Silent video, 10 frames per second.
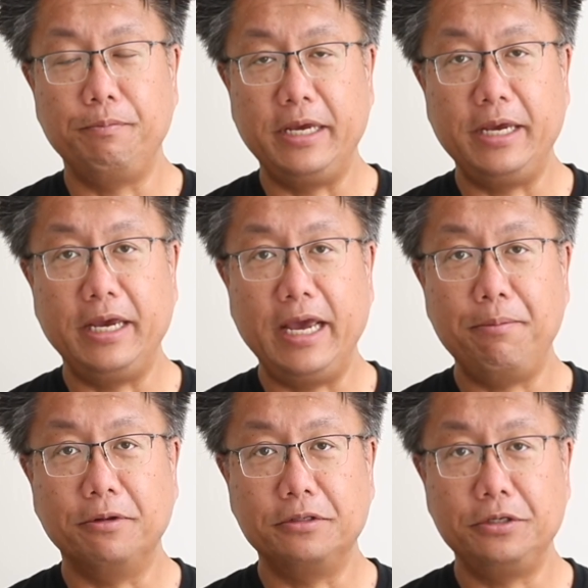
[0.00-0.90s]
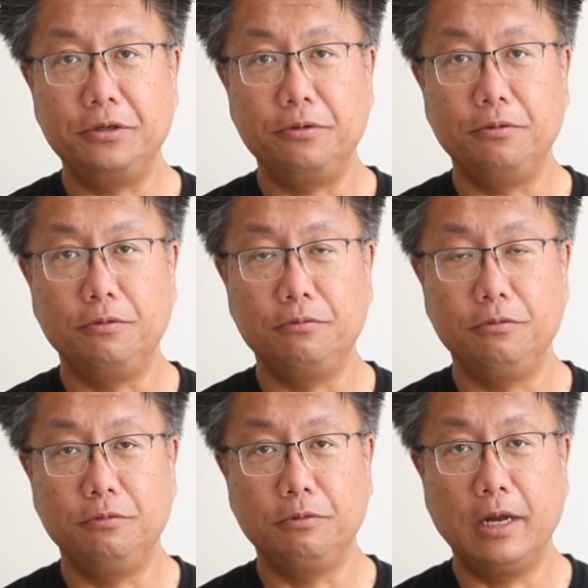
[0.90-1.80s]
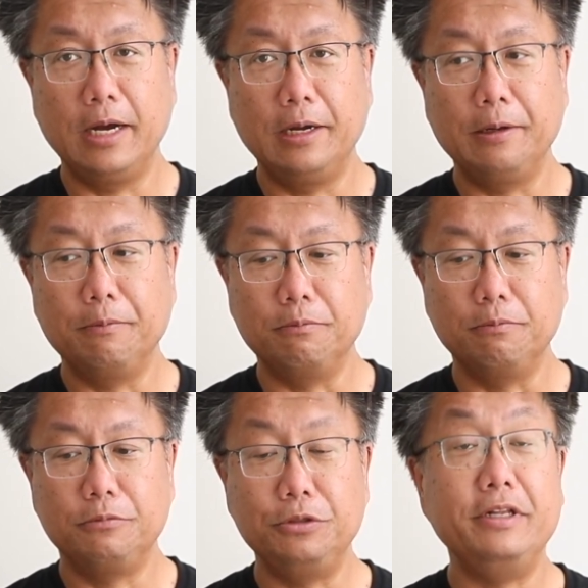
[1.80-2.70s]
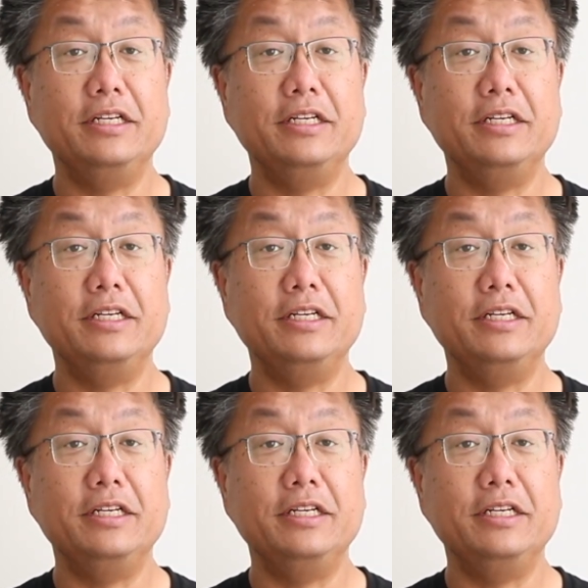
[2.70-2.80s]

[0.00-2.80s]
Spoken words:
be able to do